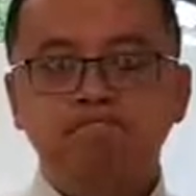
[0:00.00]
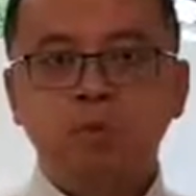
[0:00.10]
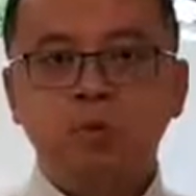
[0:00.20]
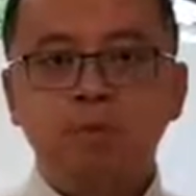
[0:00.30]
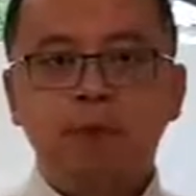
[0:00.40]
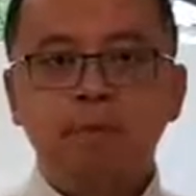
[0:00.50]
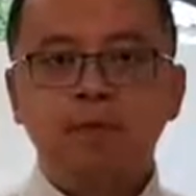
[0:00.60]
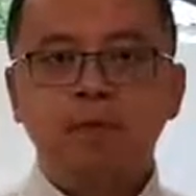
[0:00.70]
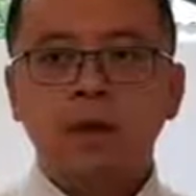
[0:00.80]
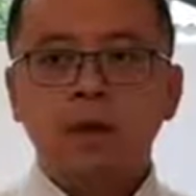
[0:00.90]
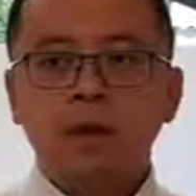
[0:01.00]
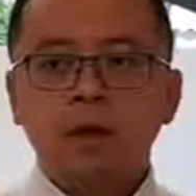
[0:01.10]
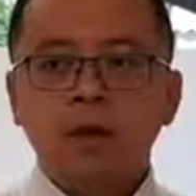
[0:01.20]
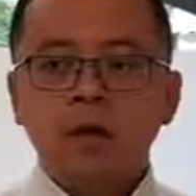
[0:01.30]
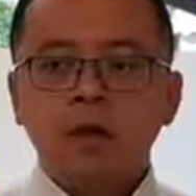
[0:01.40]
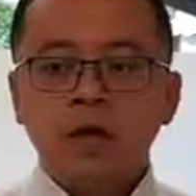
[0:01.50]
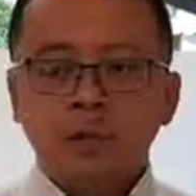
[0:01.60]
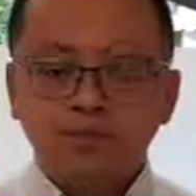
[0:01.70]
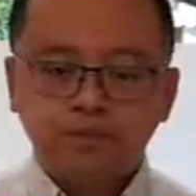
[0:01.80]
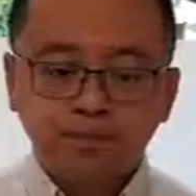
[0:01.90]
Okay, so
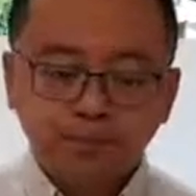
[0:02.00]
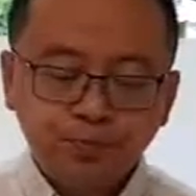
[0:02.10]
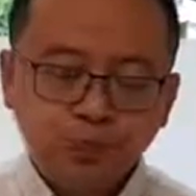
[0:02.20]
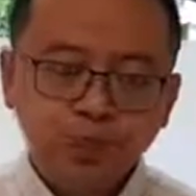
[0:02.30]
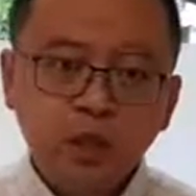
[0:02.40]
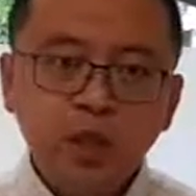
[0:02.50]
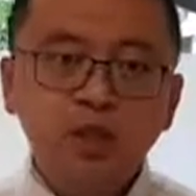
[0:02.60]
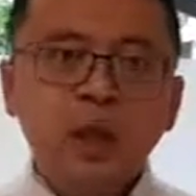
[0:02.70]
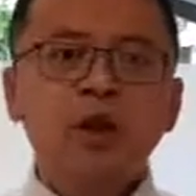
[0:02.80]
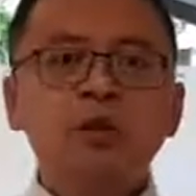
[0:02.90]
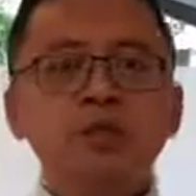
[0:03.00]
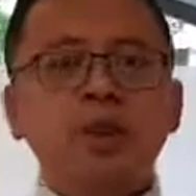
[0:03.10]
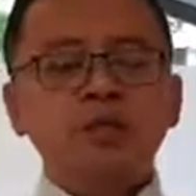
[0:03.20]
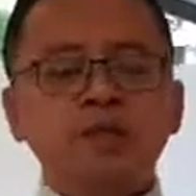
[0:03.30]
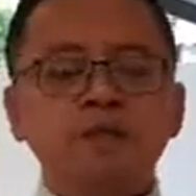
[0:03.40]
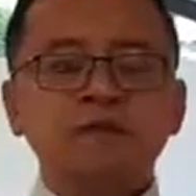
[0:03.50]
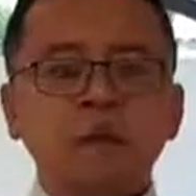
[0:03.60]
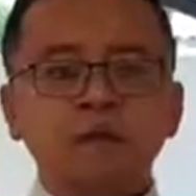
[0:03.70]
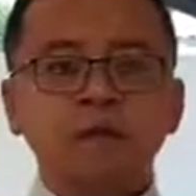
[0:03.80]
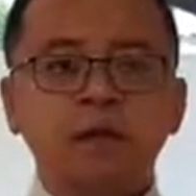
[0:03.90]
to end on a positive
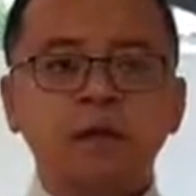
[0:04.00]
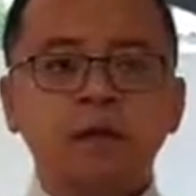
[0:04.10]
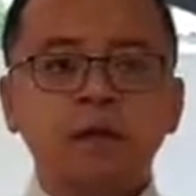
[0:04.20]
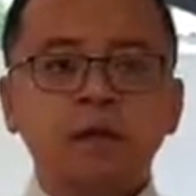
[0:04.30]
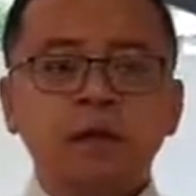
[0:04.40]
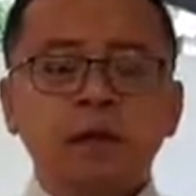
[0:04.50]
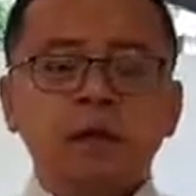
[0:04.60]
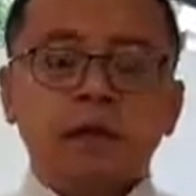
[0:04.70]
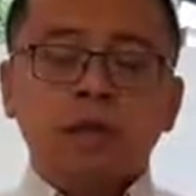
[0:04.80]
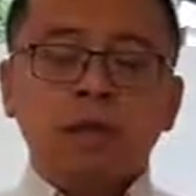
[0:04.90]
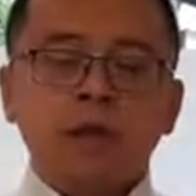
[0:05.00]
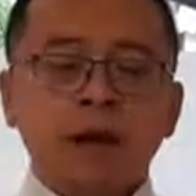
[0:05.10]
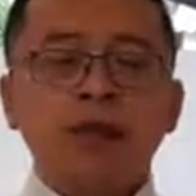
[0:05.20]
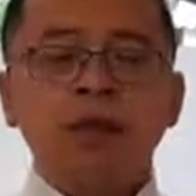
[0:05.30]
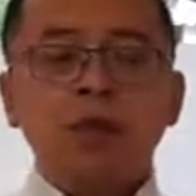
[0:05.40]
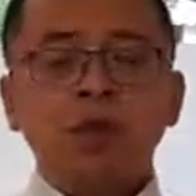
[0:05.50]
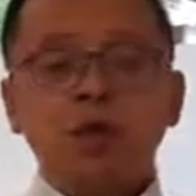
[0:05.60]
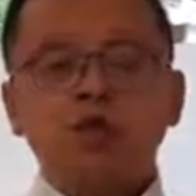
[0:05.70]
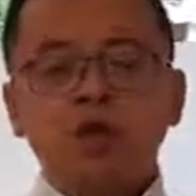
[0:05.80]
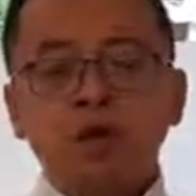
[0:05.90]
note, the Spanish
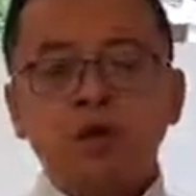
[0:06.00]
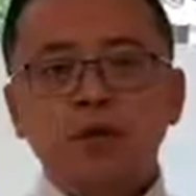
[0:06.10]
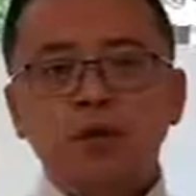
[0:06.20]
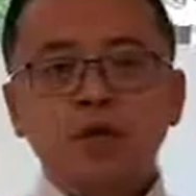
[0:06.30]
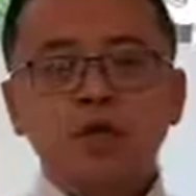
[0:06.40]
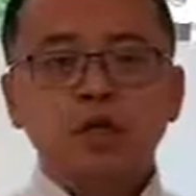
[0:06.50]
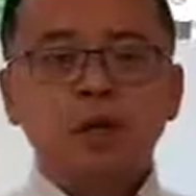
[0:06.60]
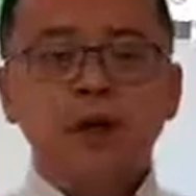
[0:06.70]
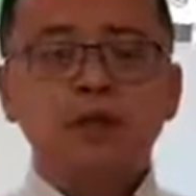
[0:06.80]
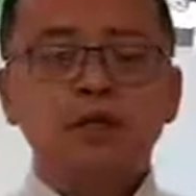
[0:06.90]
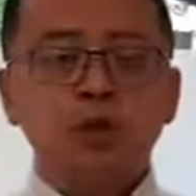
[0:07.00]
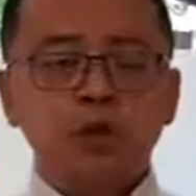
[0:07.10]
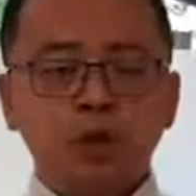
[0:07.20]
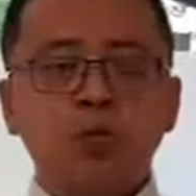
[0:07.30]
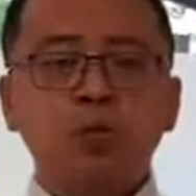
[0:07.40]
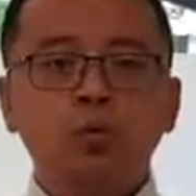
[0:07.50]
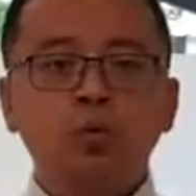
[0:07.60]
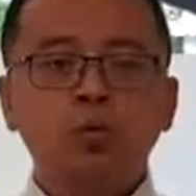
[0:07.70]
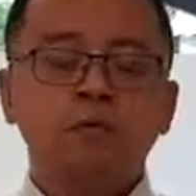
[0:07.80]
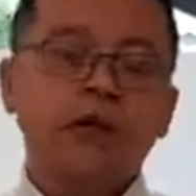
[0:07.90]
portfolio bond is a great tool,
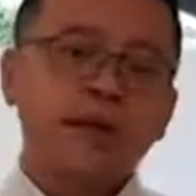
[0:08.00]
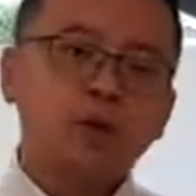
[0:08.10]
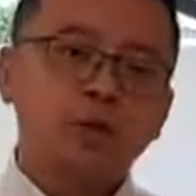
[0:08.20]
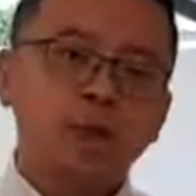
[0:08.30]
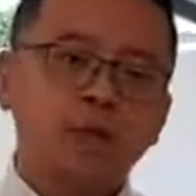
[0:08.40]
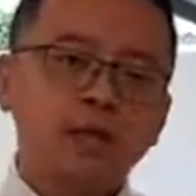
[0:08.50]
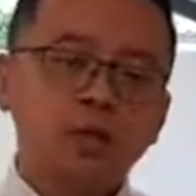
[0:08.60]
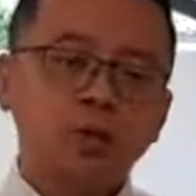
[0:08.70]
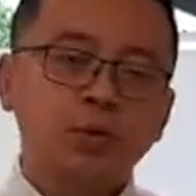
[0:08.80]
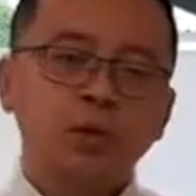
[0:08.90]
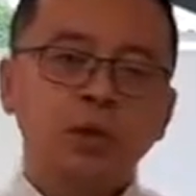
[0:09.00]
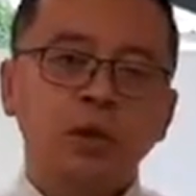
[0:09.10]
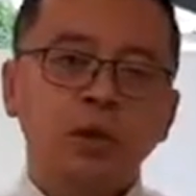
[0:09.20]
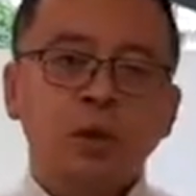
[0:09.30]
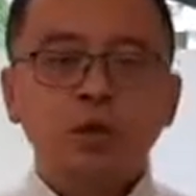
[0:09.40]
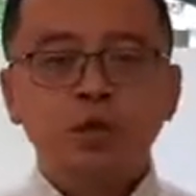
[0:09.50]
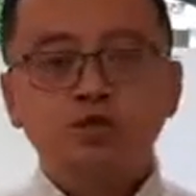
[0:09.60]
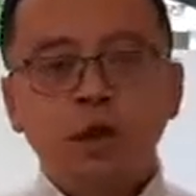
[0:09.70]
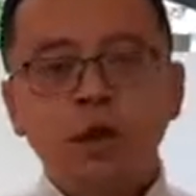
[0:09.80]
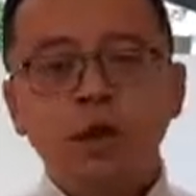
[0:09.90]
financial planning tool, to
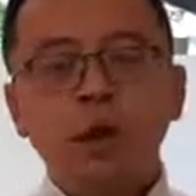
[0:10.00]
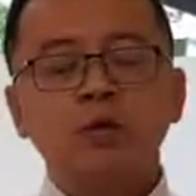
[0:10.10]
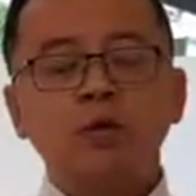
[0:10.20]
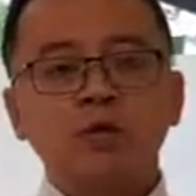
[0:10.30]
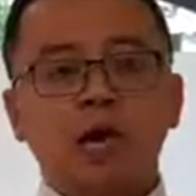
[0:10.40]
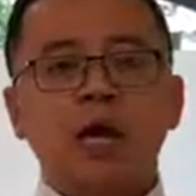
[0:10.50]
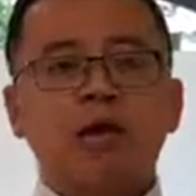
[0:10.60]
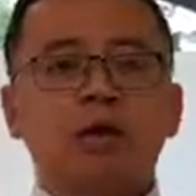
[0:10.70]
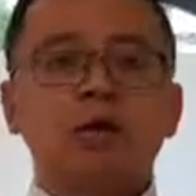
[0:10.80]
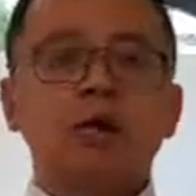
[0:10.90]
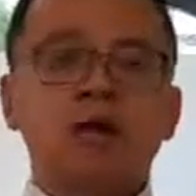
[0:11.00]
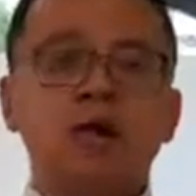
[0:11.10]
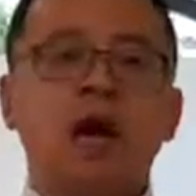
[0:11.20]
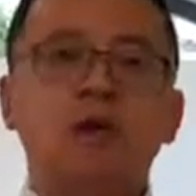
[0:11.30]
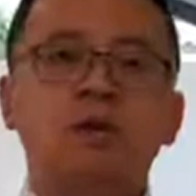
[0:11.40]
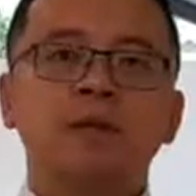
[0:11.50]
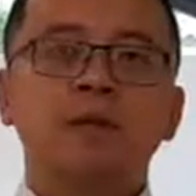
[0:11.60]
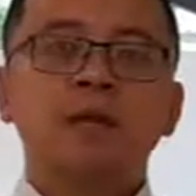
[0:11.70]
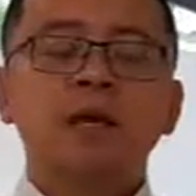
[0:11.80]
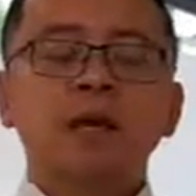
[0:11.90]
run alongside your retirement.
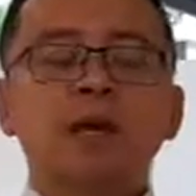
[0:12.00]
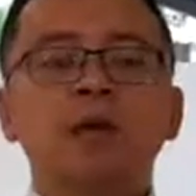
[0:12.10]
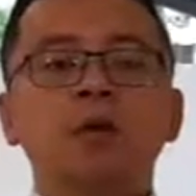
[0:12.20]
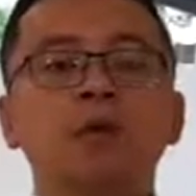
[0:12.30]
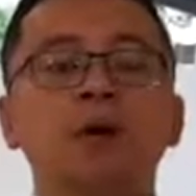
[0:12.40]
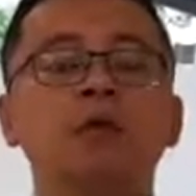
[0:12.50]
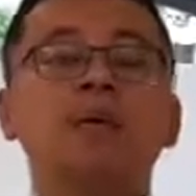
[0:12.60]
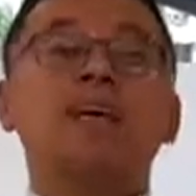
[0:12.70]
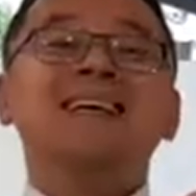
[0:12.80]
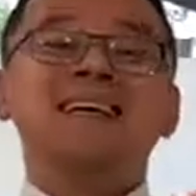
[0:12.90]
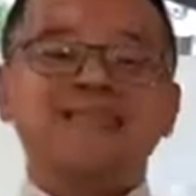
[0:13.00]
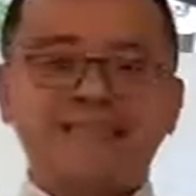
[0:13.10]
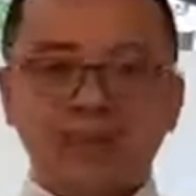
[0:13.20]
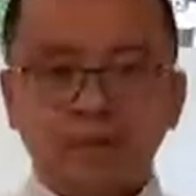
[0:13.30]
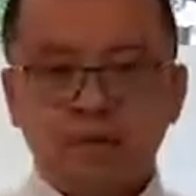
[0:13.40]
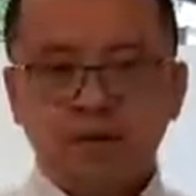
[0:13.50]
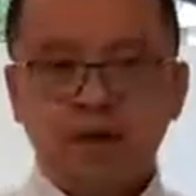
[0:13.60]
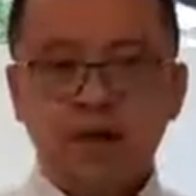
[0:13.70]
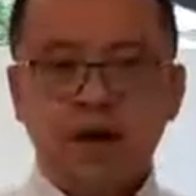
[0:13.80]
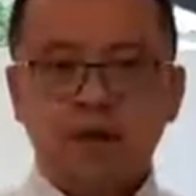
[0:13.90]
It will
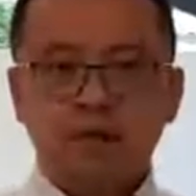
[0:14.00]
simplify